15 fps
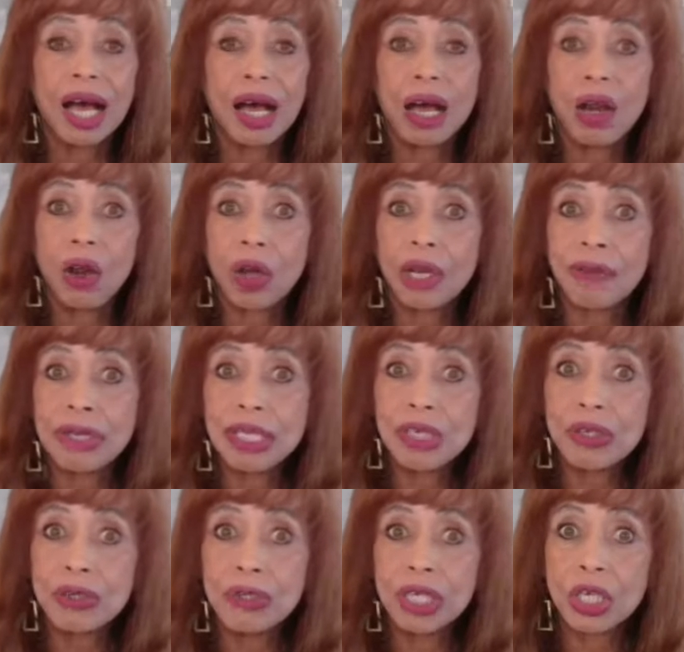A lot of us are
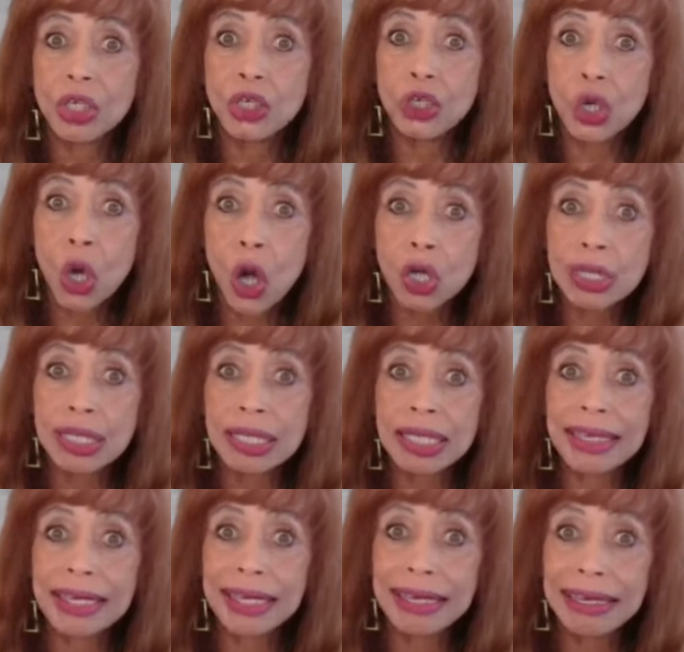using toxic
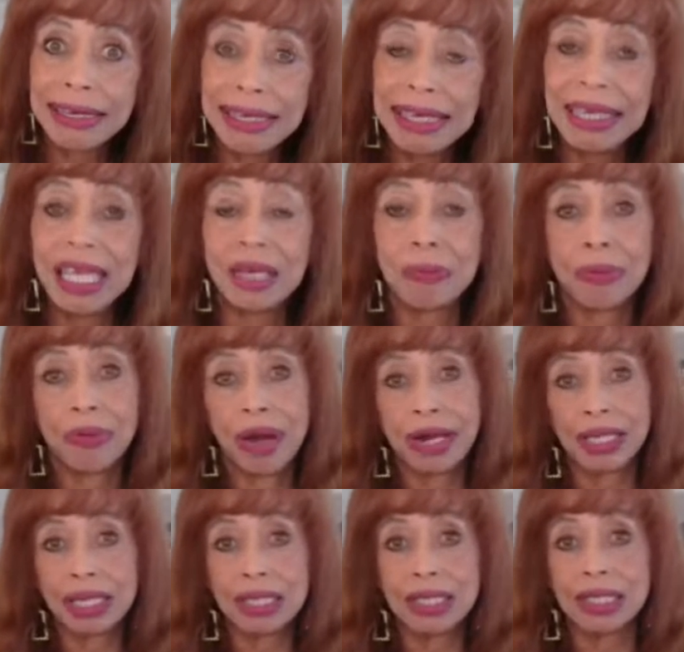cleaning
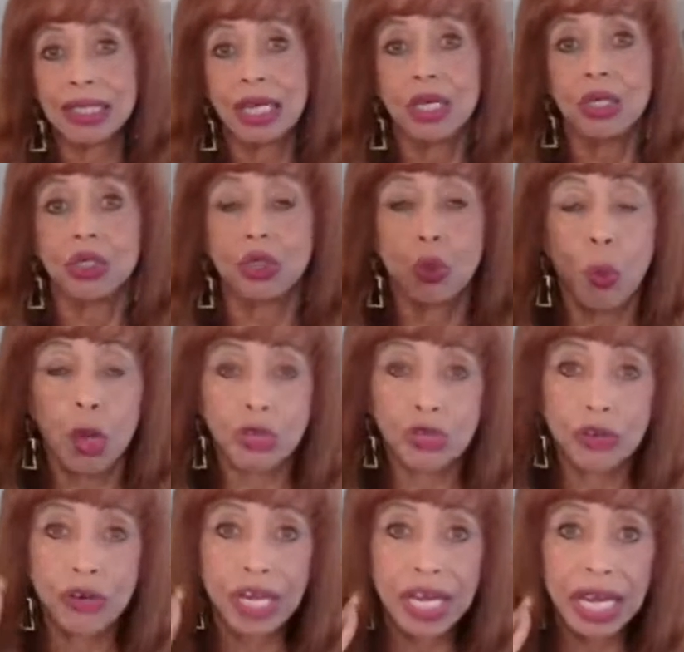products to wash
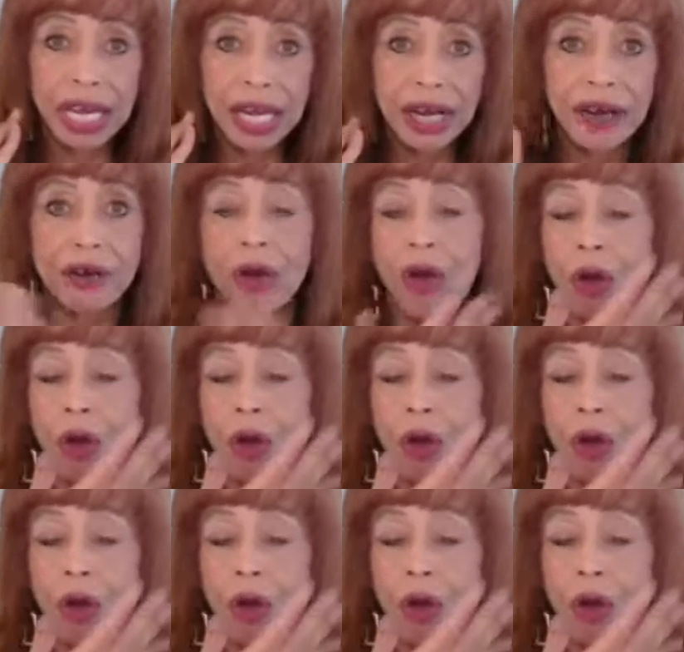our hair,